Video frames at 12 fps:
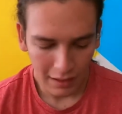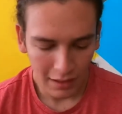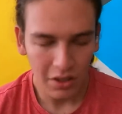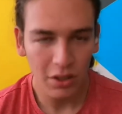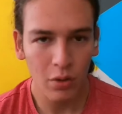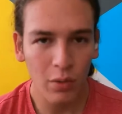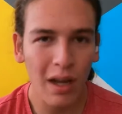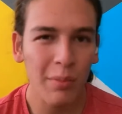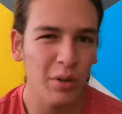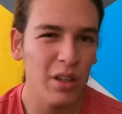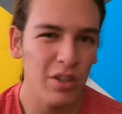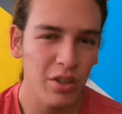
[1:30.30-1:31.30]
You know what, I'm
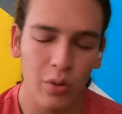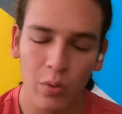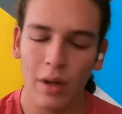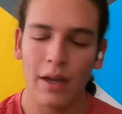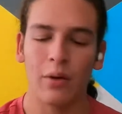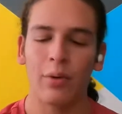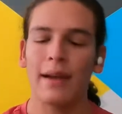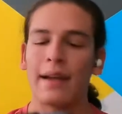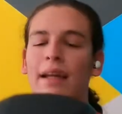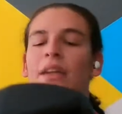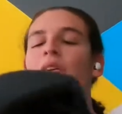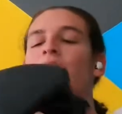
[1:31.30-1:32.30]
gonna show what
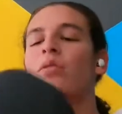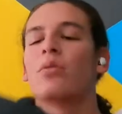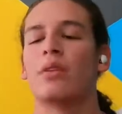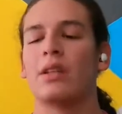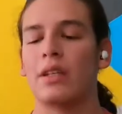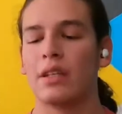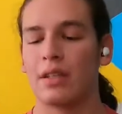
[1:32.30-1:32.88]
can you do with this